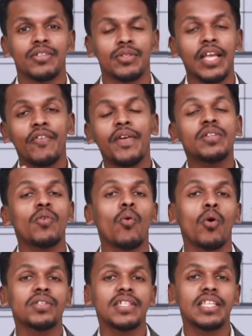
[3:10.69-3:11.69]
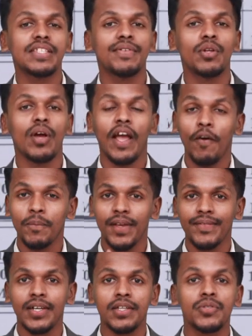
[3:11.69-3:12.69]
so thank you friends for watching this video. I hope you
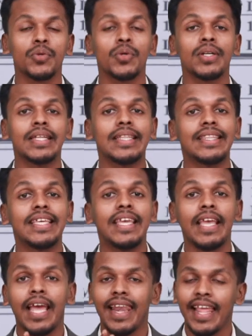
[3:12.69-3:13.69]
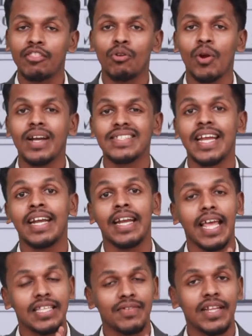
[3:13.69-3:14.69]
have understood the lanthanoids
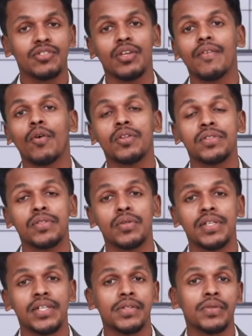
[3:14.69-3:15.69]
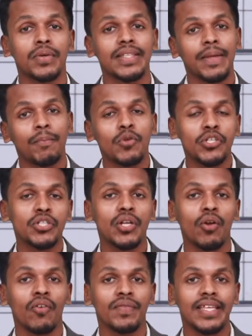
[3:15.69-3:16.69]
and as well as you have also understood the
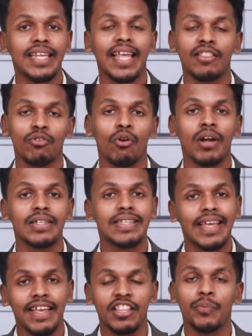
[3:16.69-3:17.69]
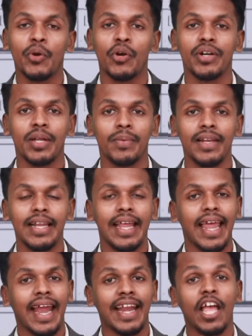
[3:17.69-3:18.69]
position of the lanthanoids in the periodic table.
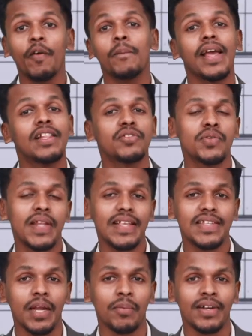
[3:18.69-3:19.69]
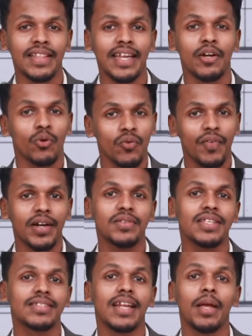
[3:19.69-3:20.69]
And I hope I'll see you next time. Till then, don't forget to
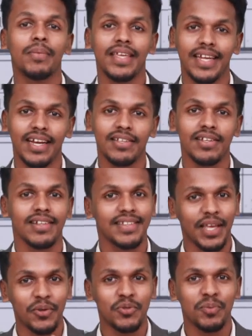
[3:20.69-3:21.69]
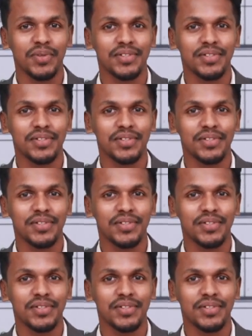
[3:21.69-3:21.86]
subscribe Ekeeda channel. Thank you so